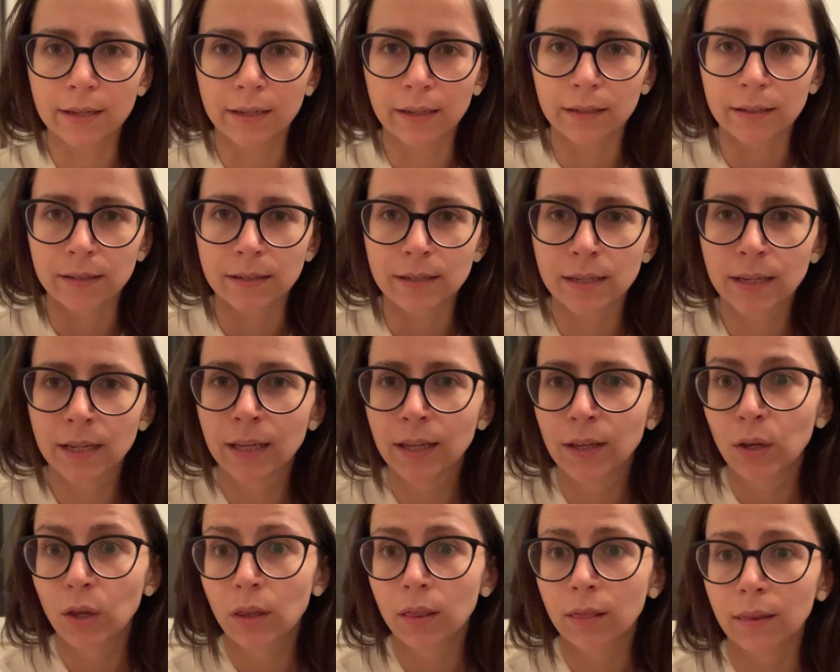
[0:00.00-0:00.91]
and
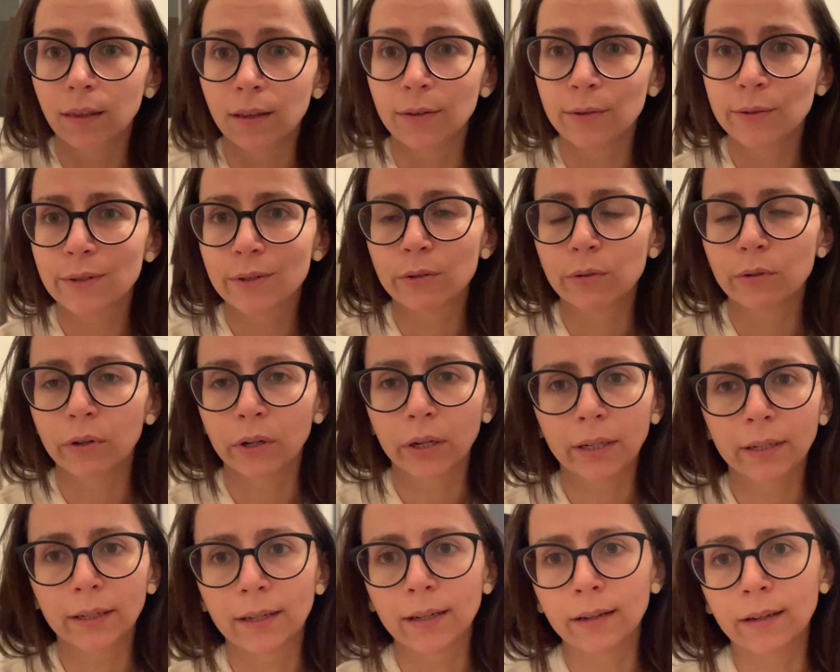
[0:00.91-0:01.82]
they also
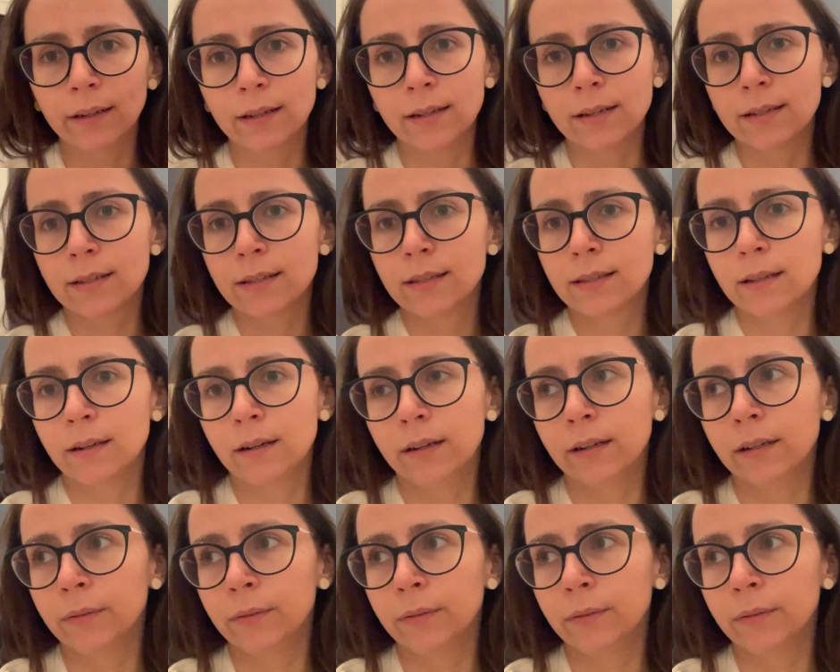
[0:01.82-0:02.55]
organize